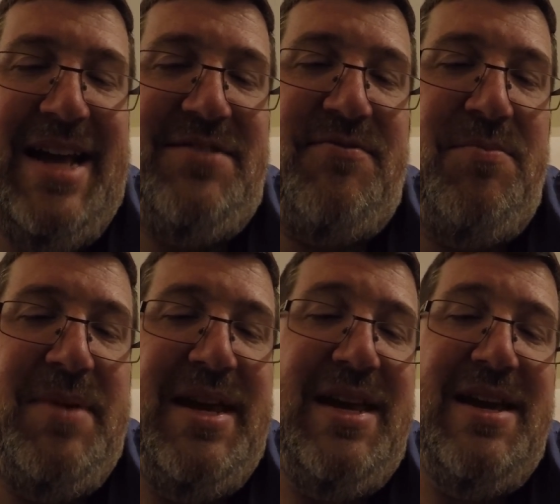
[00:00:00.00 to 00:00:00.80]
As for
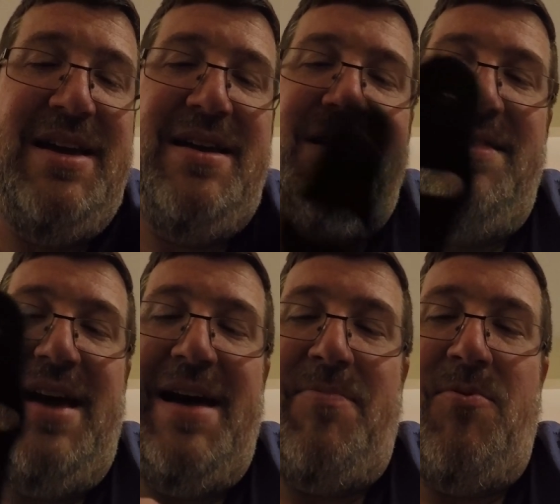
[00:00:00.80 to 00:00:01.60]
me,
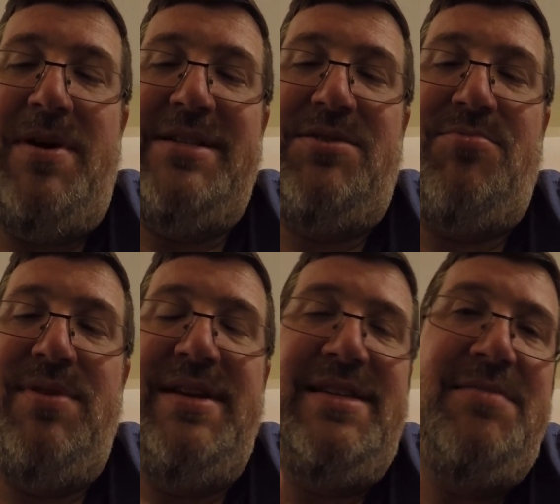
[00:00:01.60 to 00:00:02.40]
the Apple Watch
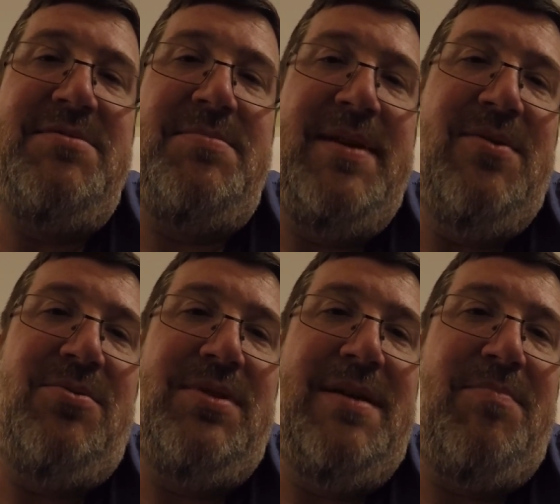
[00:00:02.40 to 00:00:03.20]
3 seems to be
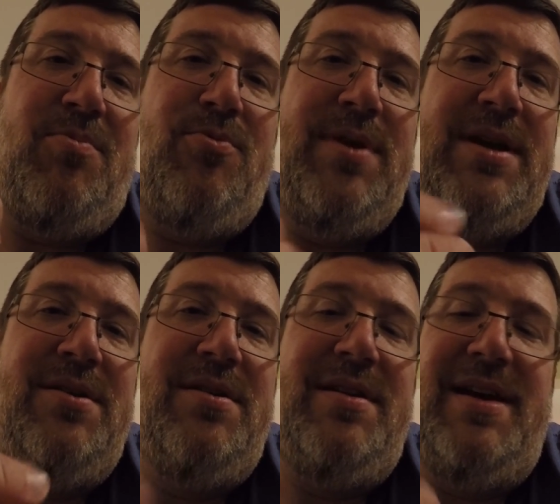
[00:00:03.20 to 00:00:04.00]
holding up pretty
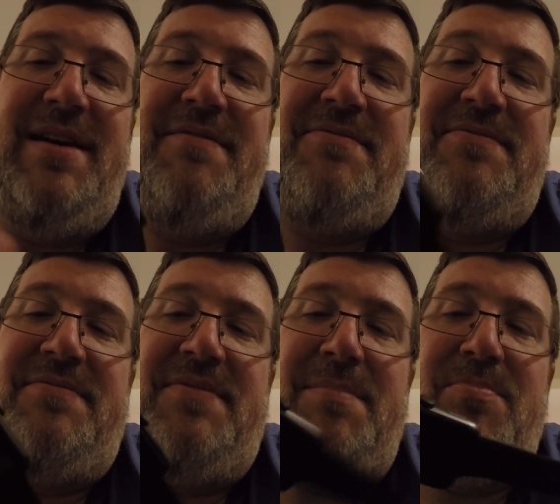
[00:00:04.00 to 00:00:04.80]
good. I've
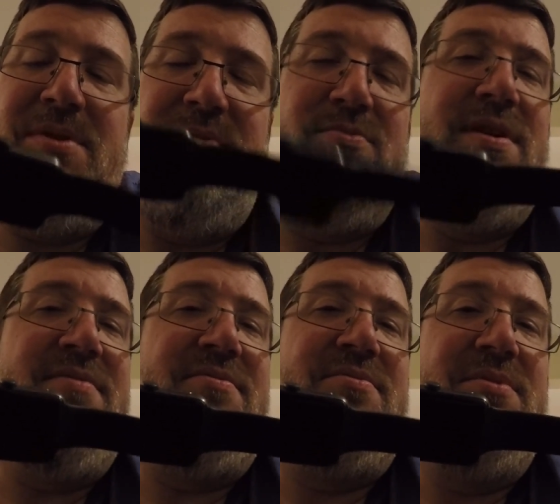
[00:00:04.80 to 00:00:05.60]
I'm pretty
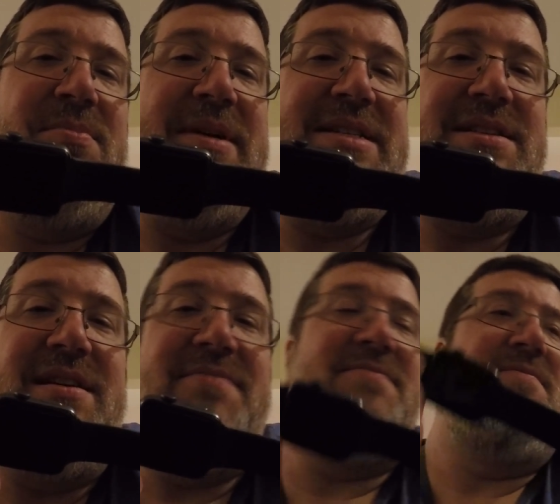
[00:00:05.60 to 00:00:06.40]
rough with my
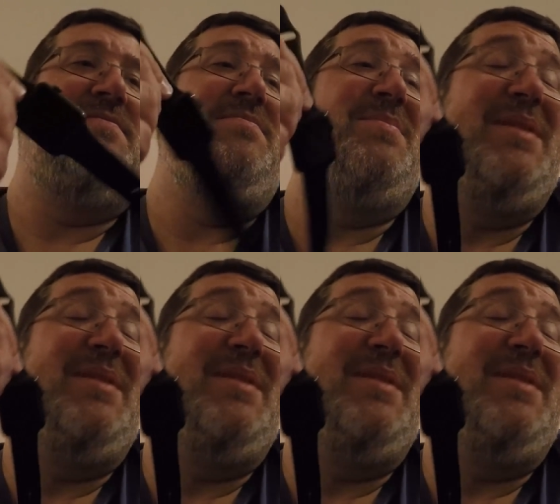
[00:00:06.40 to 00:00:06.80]
stuff, my